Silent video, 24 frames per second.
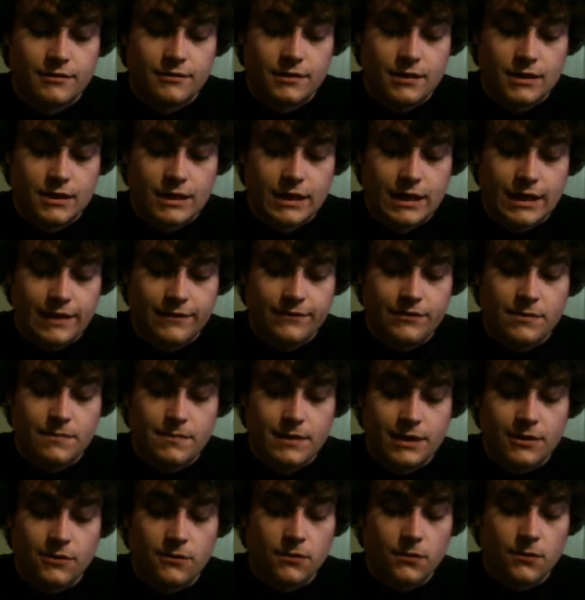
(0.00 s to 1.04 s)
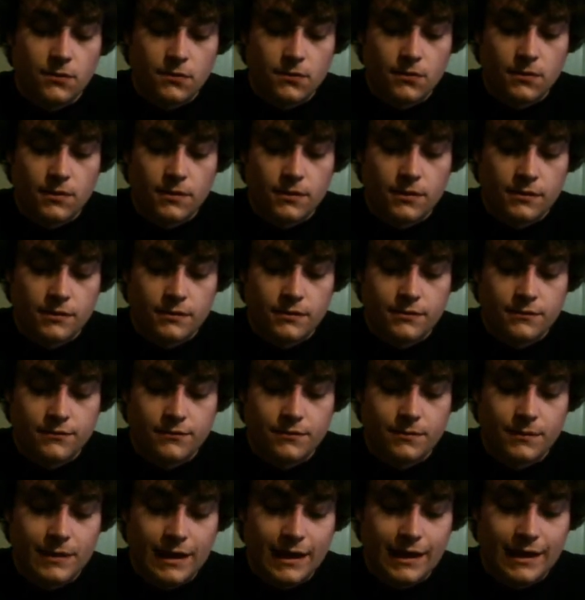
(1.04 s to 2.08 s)
Must have metal horror movies from the
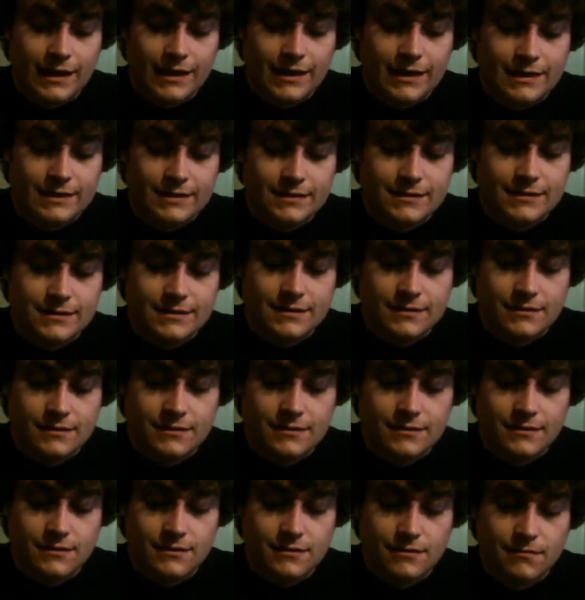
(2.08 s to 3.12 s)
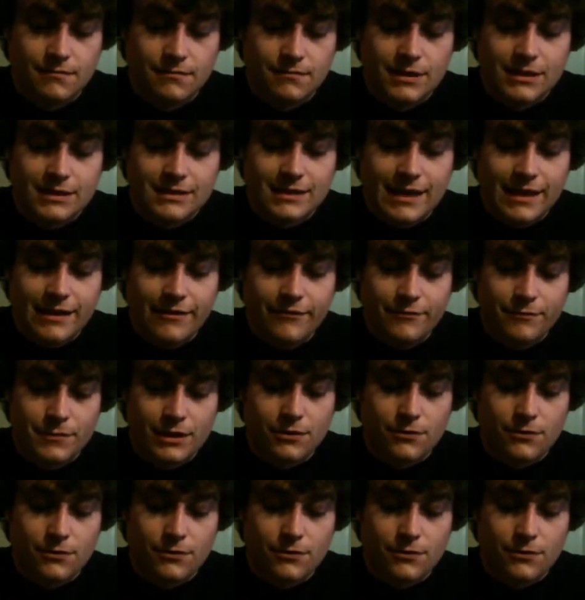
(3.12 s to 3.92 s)
80s, what IMDb says about it.